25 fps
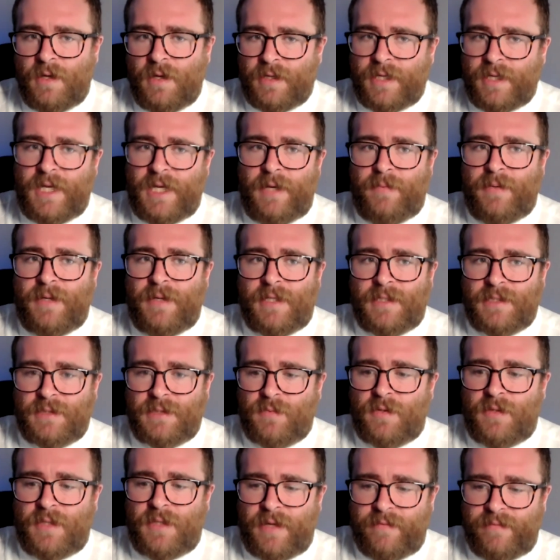Keeping it as
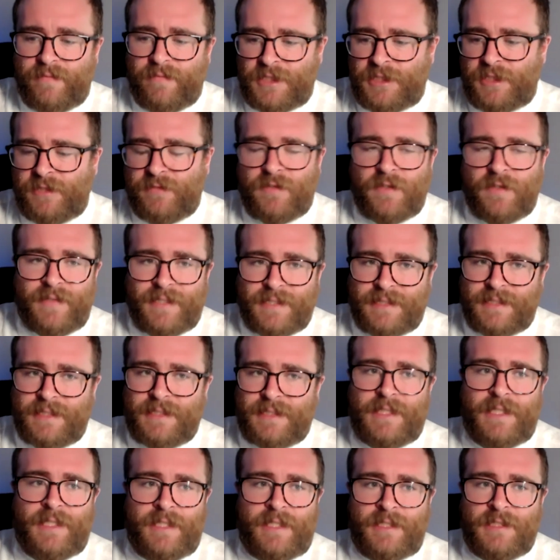one like this, you've got the
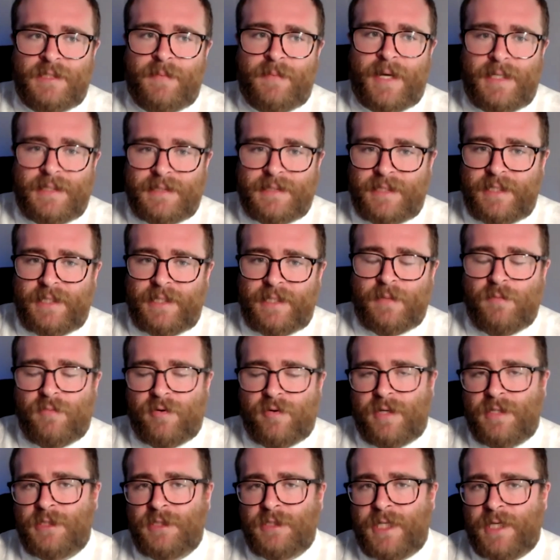existing user base and you can
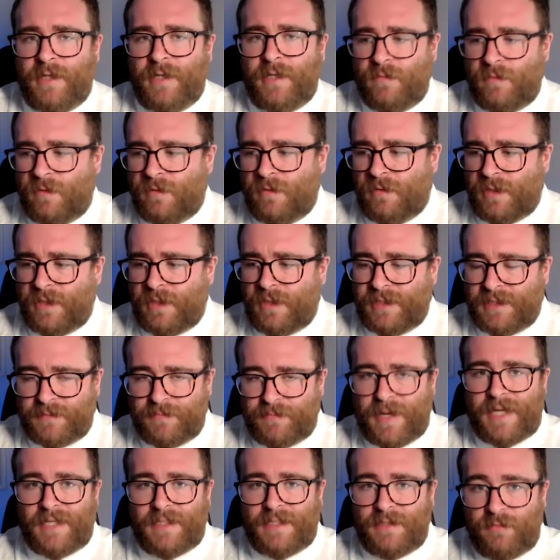branch out and
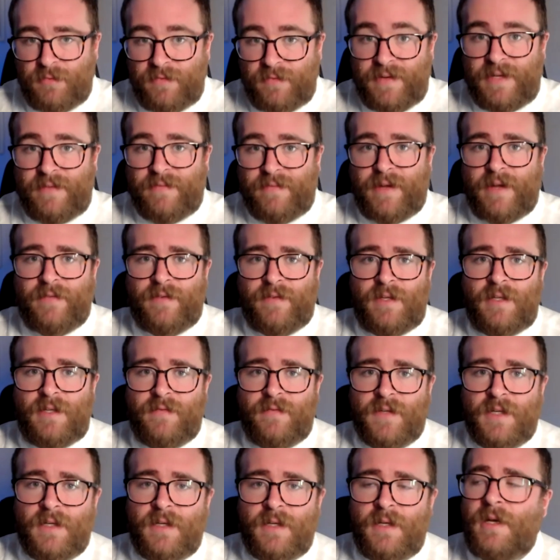expand within that
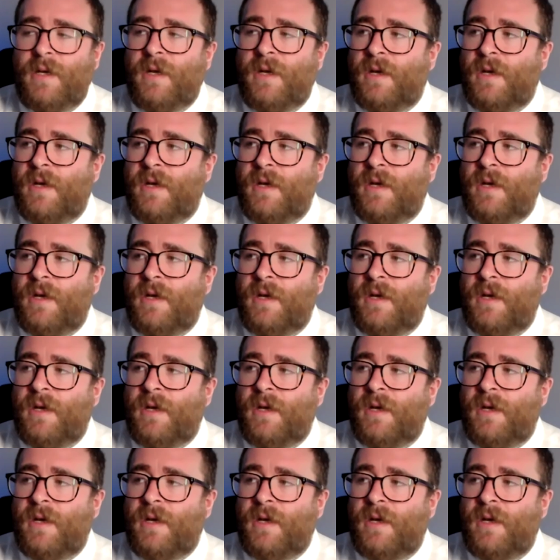further.